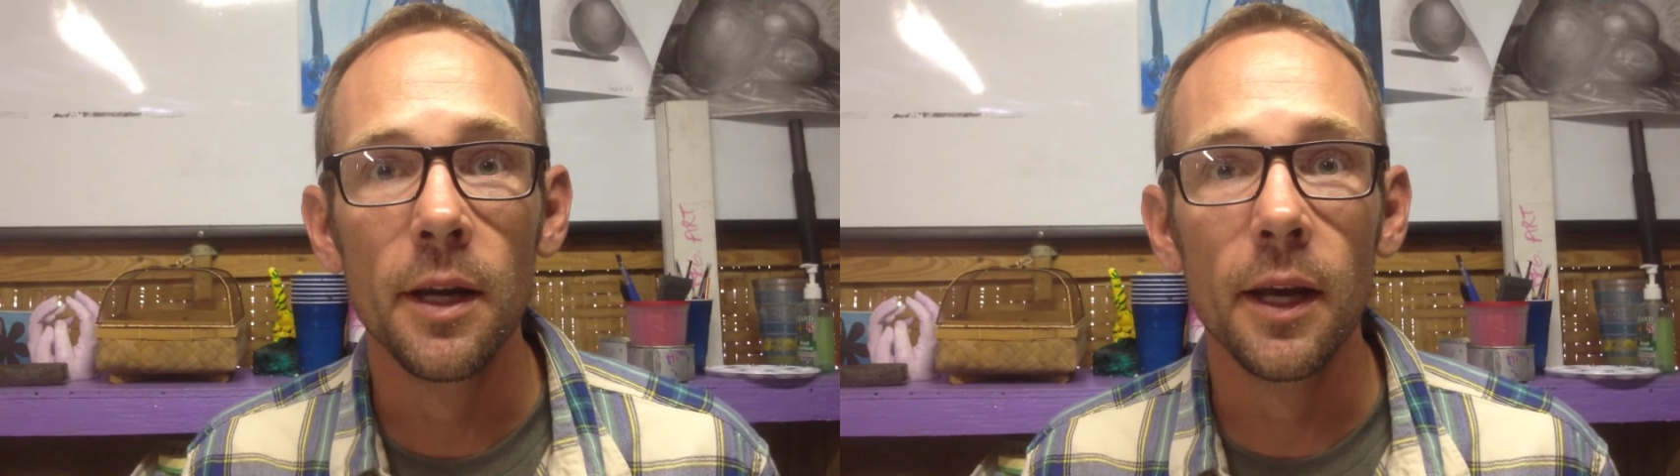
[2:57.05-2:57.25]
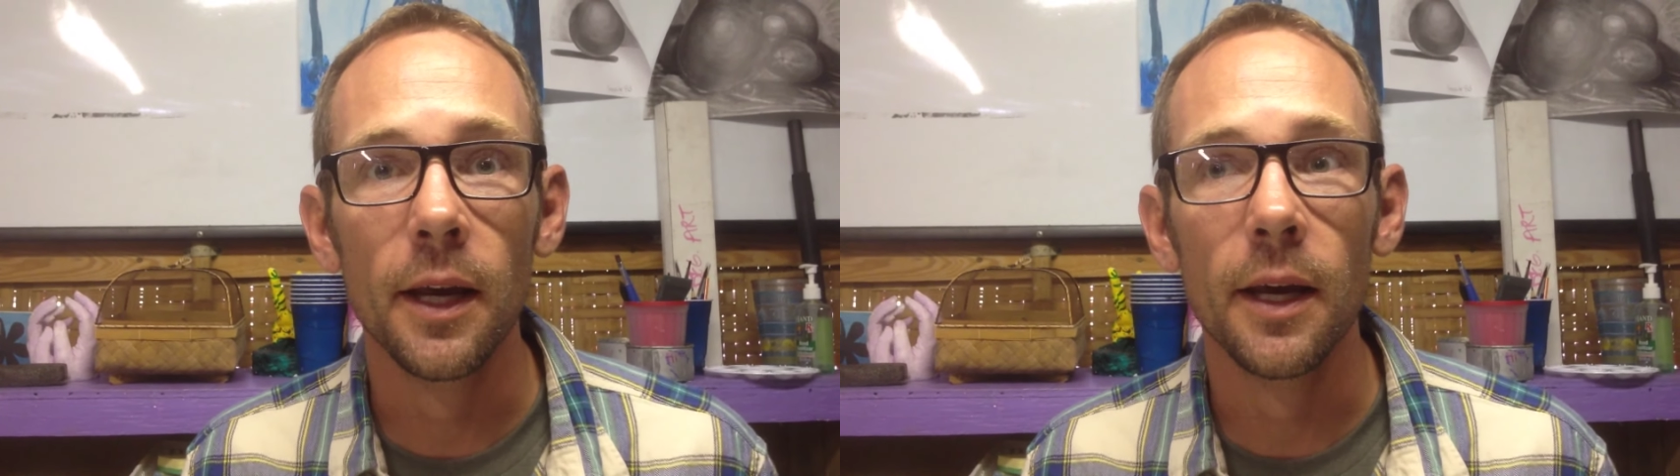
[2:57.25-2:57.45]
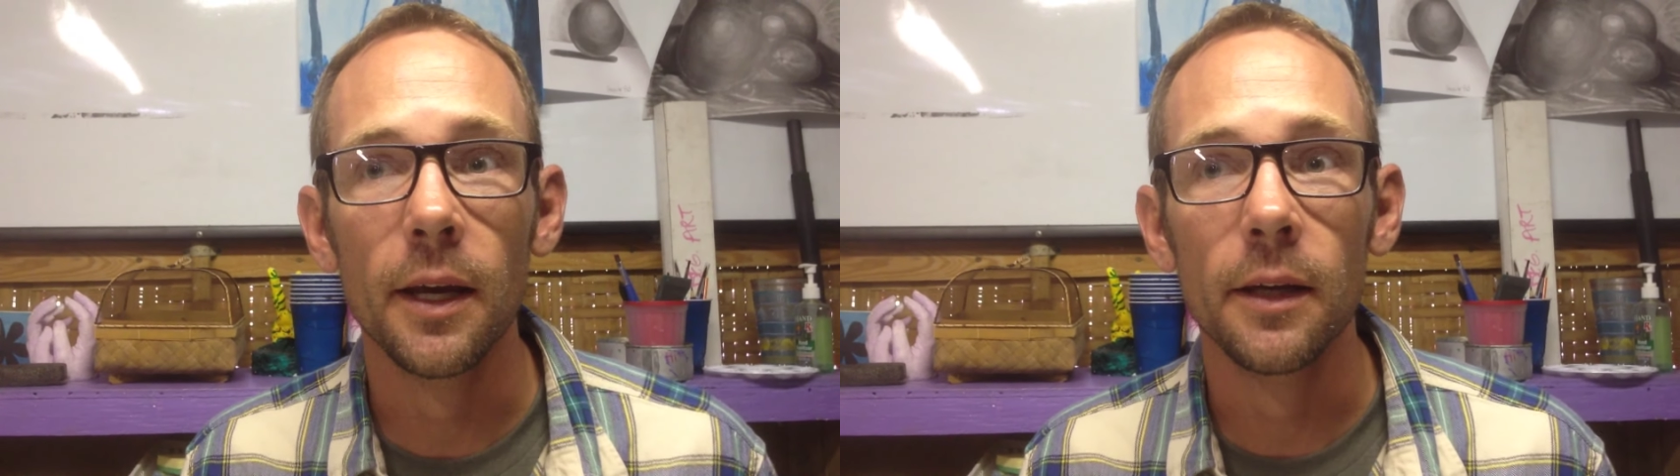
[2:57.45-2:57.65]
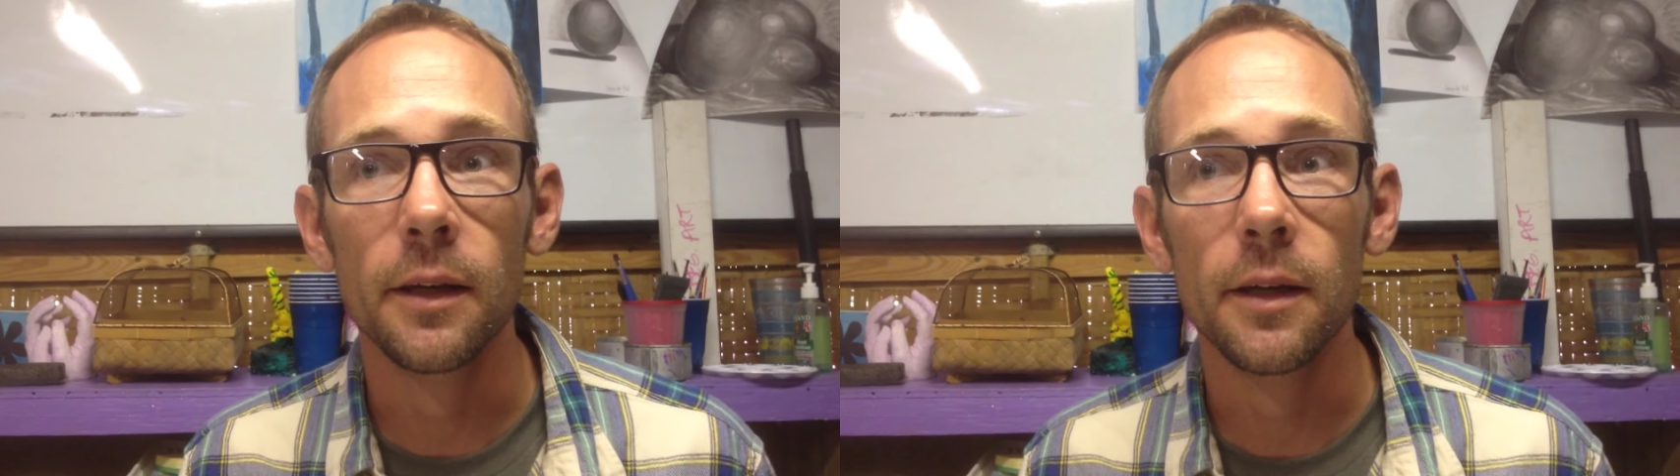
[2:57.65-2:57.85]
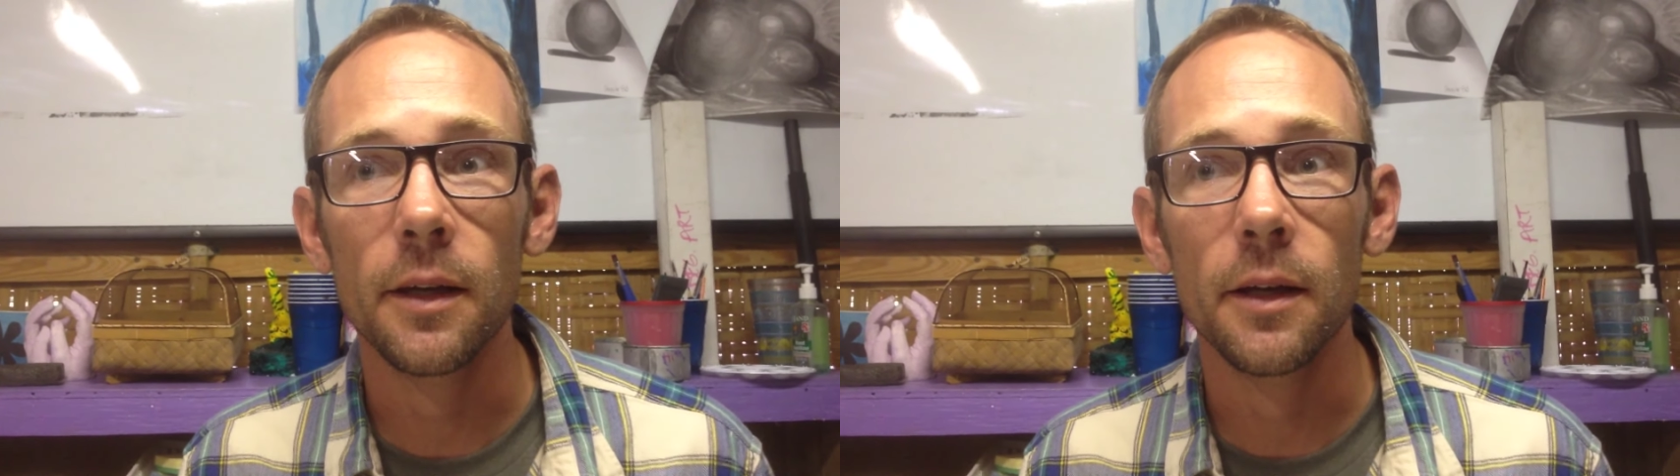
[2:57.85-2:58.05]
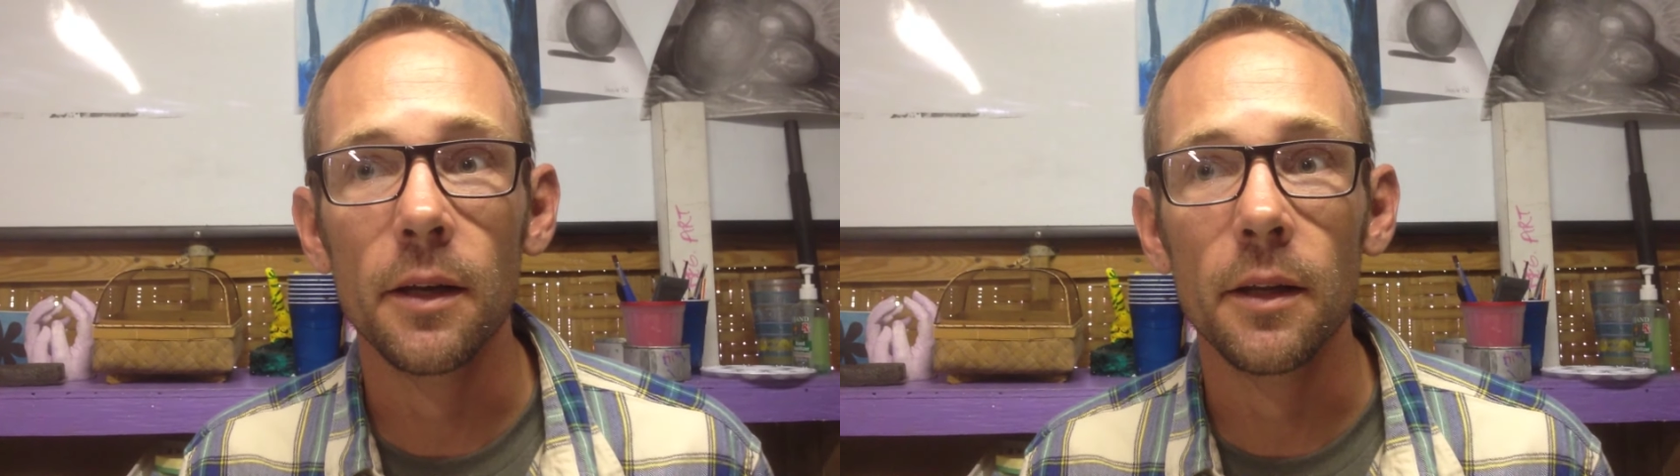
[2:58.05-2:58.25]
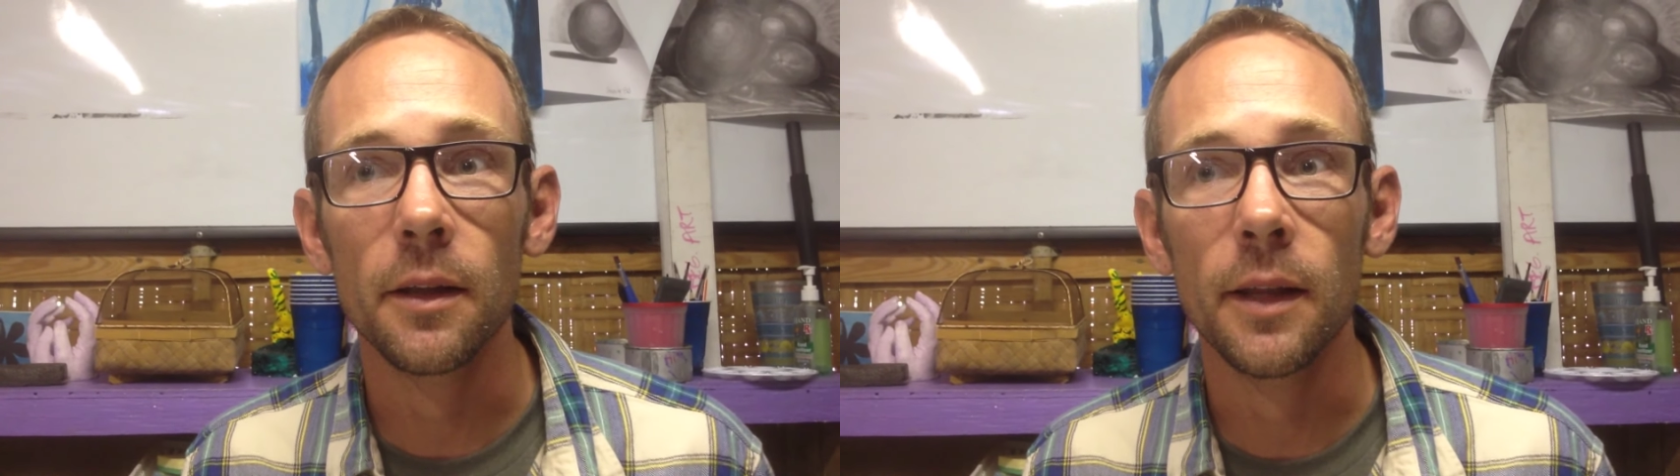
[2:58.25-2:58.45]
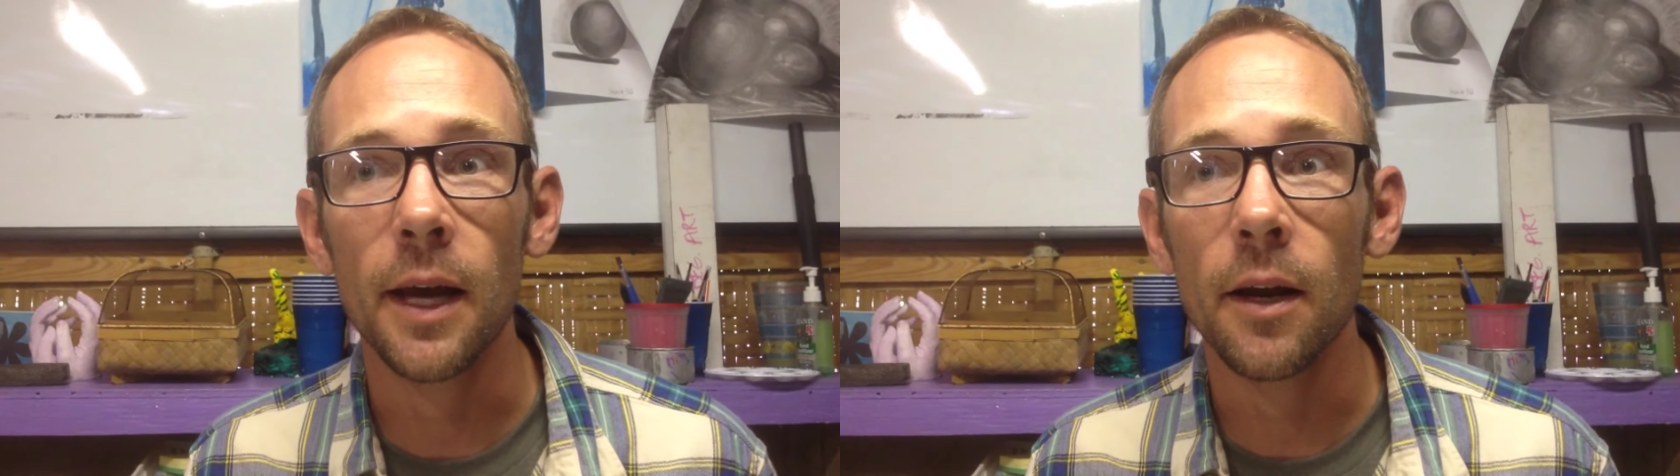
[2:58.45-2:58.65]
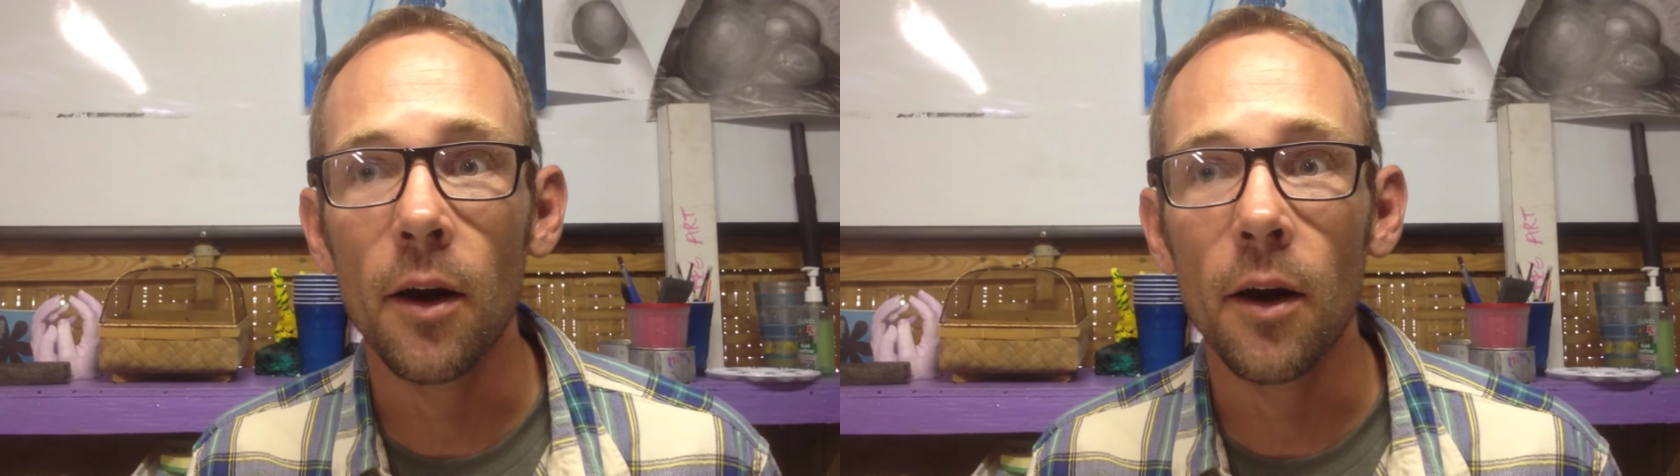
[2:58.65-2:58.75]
And that